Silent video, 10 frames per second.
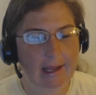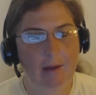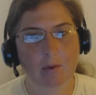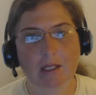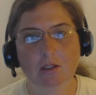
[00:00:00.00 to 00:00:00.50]

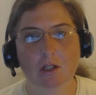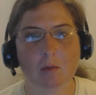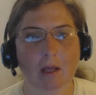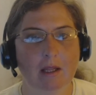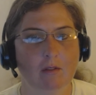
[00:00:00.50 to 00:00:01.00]
And when I
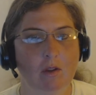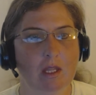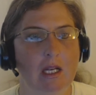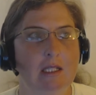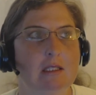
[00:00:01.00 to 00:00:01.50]
talk about leaving
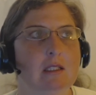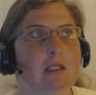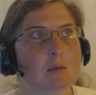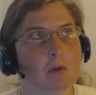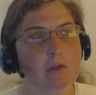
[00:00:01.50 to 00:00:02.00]
the nest,
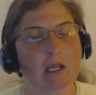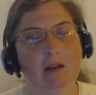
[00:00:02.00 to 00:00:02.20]
this is moving